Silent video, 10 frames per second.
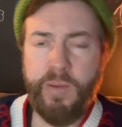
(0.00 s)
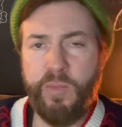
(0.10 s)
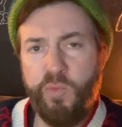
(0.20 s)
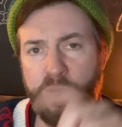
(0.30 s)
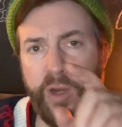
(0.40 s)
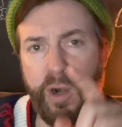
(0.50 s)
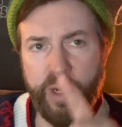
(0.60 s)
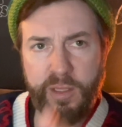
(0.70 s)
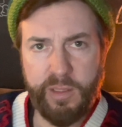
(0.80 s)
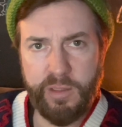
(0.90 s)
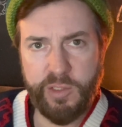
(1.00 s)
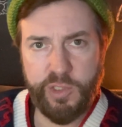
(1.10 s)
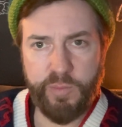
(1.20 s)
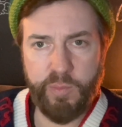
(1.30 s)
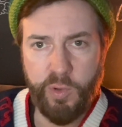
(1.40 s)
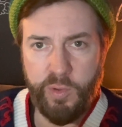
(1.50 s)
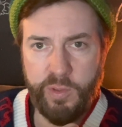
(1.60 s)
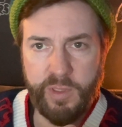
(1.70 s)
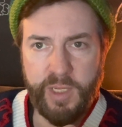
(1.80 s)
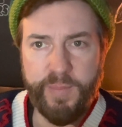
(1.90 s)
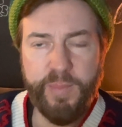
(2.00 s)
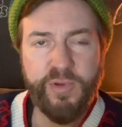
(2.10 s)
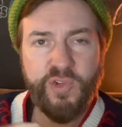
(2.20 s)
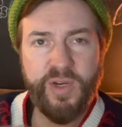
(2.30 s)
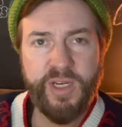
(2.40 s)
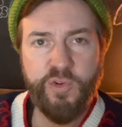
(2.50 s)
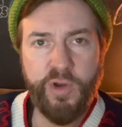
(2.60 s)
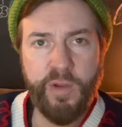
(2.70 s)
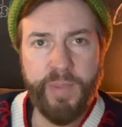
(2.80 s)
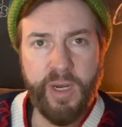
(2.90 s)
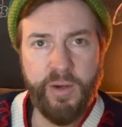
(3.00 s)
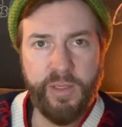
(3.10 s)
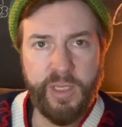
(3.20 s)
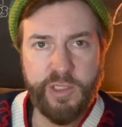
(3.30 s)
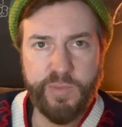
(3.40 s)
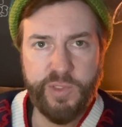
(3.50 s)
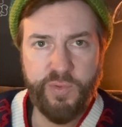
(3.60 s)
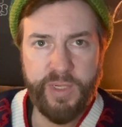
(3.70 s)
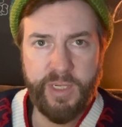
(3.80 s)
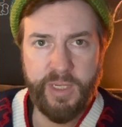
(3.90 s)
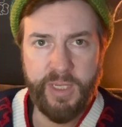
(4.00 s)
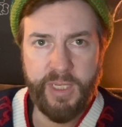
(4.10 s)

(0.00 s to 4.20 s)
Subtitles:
Regarding the Super Bowl, a lot of people are trying to draw parallels between